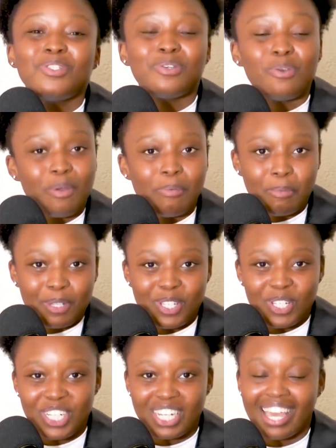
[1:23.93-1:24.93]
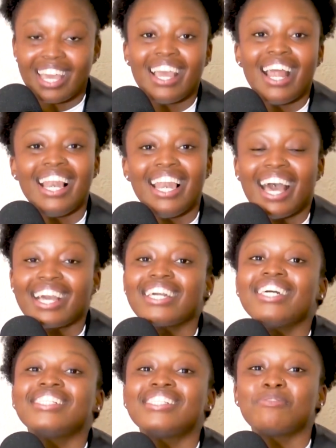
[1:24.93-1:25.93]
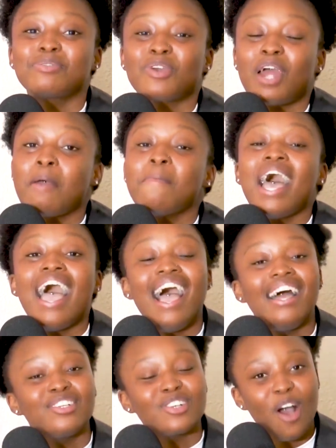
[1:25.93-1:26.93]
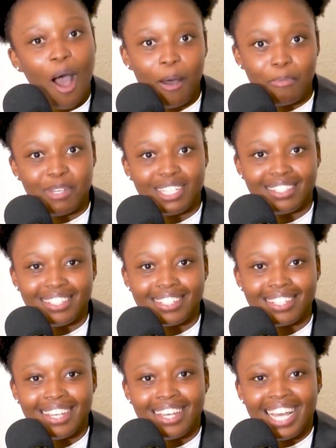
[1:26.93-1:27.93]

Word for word: Do remember to share, like, subscribe, and comment.